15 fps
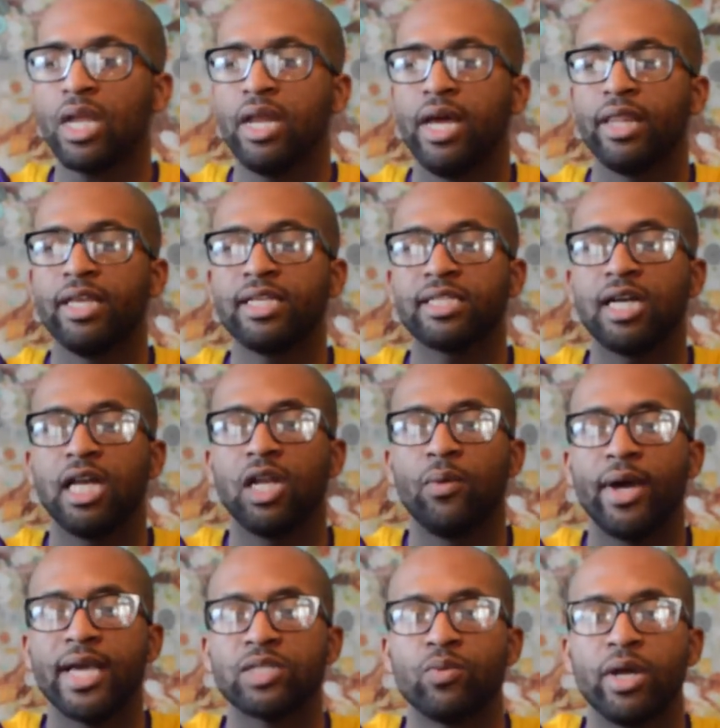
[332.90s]
Now this
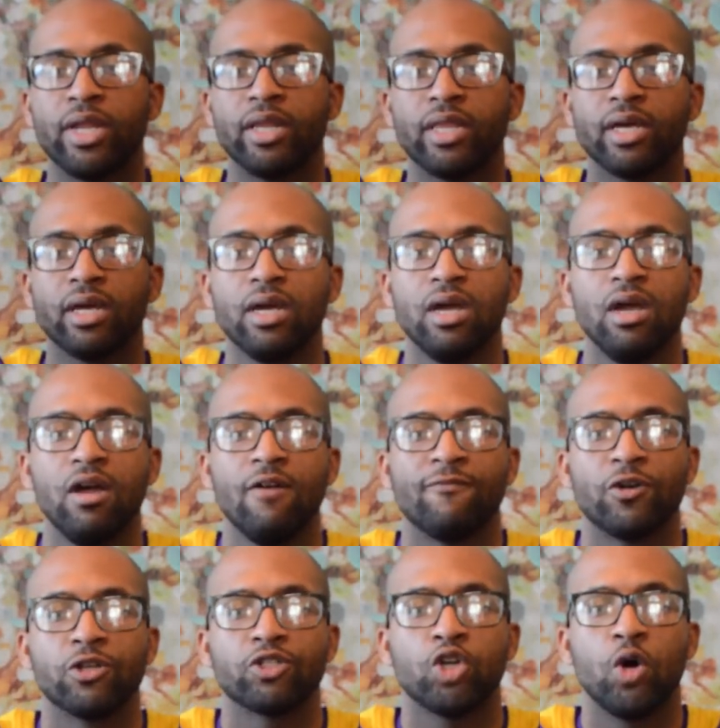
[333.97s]
colorway is one of the
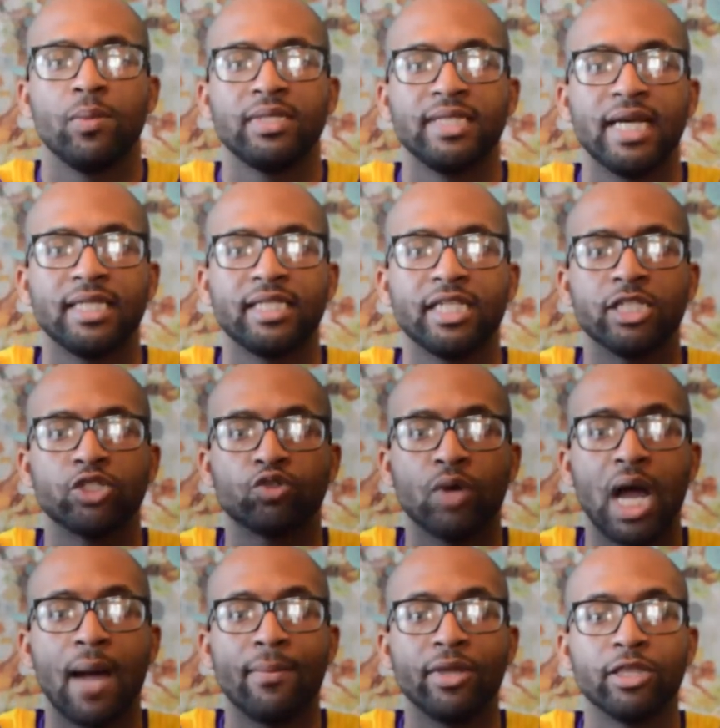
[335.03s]
first Kobe's that did
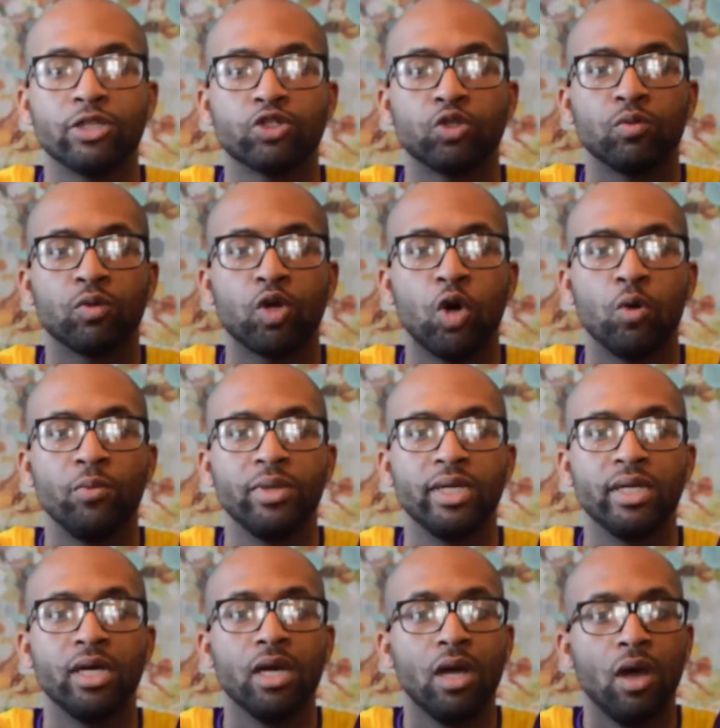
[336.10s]
drop in the Zoom
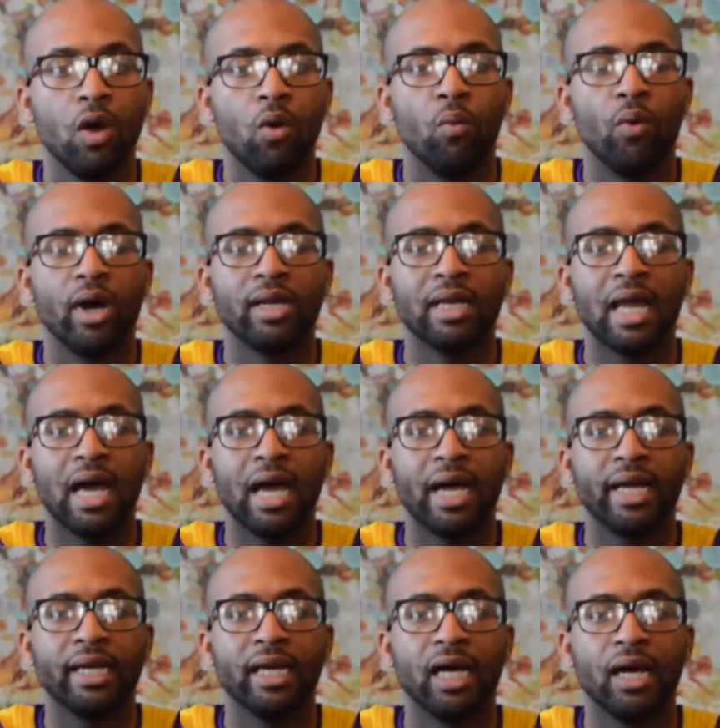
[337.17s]
Kobe 1
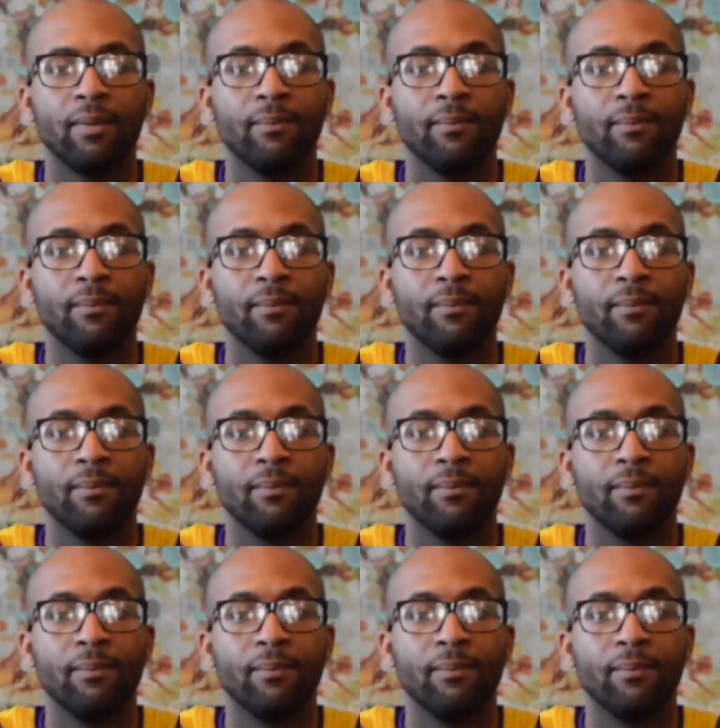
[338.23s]
line.